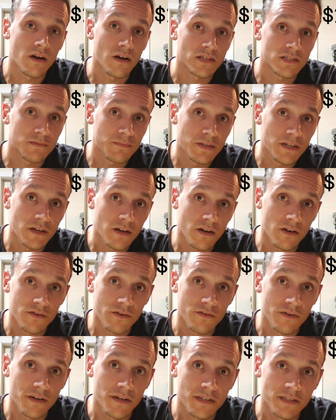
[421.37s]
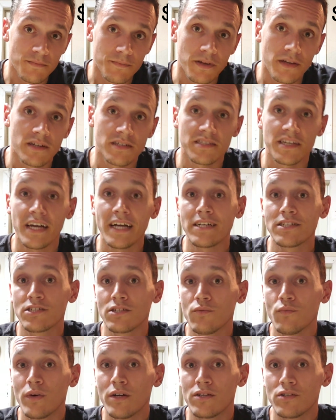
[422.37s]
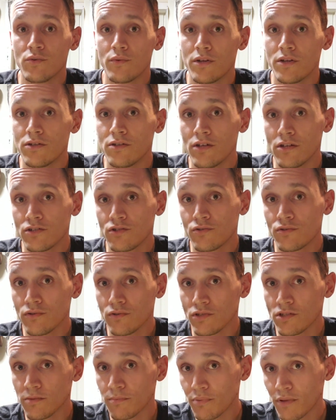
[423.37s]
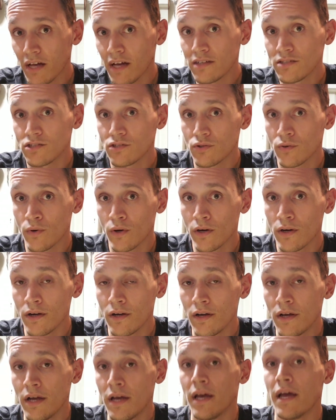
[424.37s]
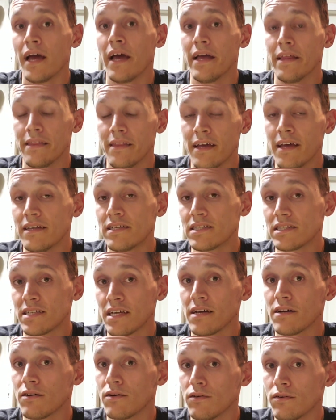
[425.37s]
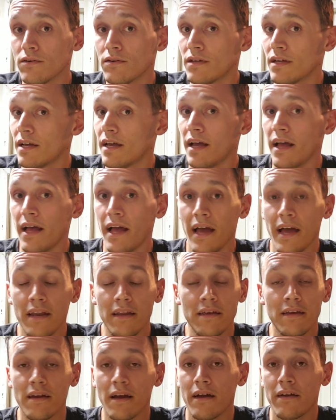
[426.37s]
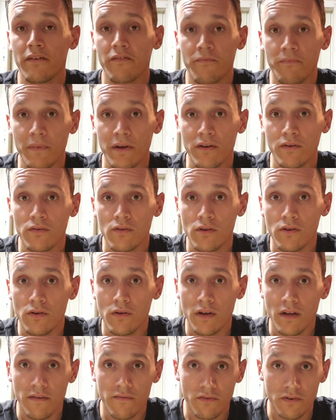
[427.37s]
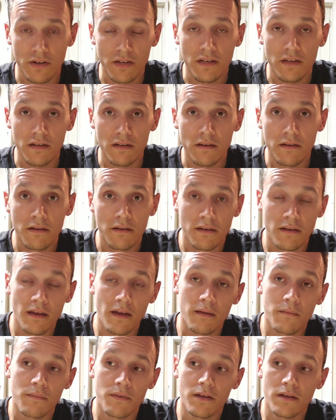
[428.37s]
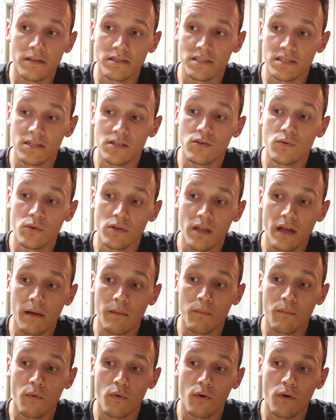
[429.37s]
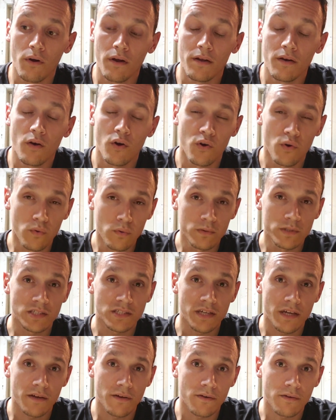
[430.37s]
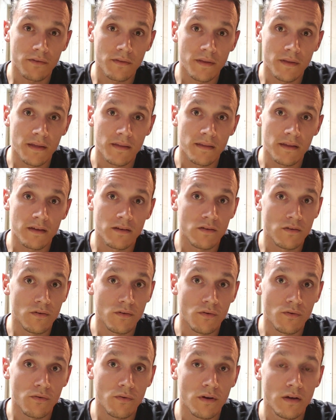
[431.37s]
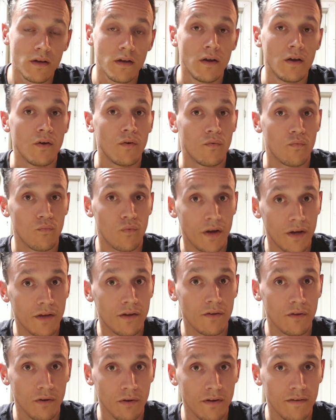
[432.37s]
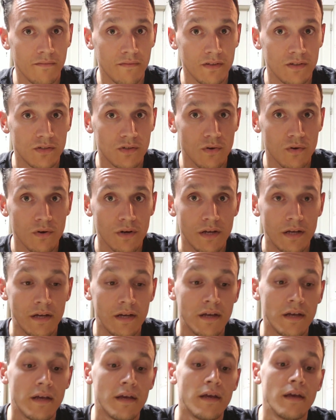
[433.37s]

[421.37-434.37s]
cost me $100 is because I actually went to an industrial supply store and they sell any kind of metal that you could ever need, and because they do a lot more in wholesale than they do regular inventory,